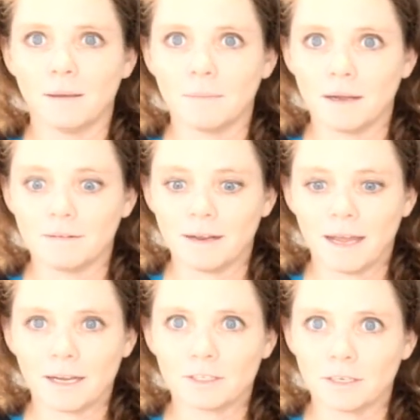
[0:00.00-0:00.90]
and my
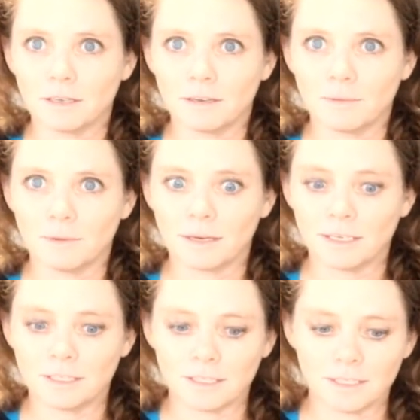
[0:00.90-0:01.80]
reaction of what
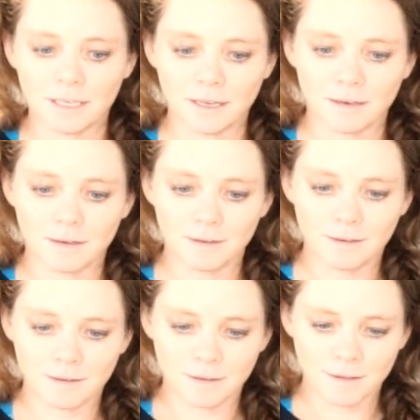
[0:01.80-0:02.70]
I just did.
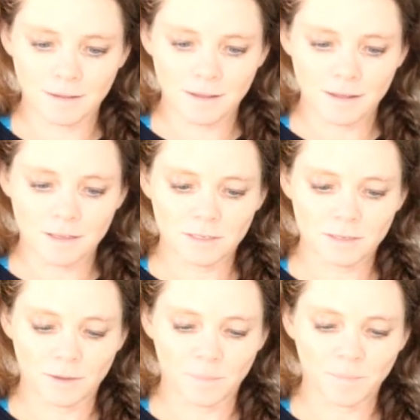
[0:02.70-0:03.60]

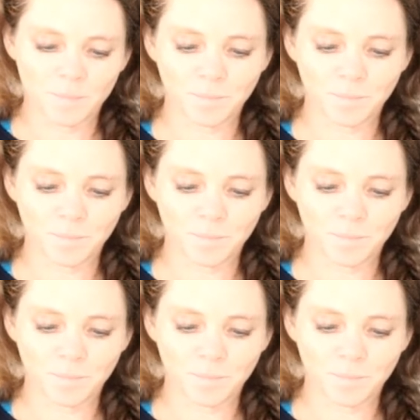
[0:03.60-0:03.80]
So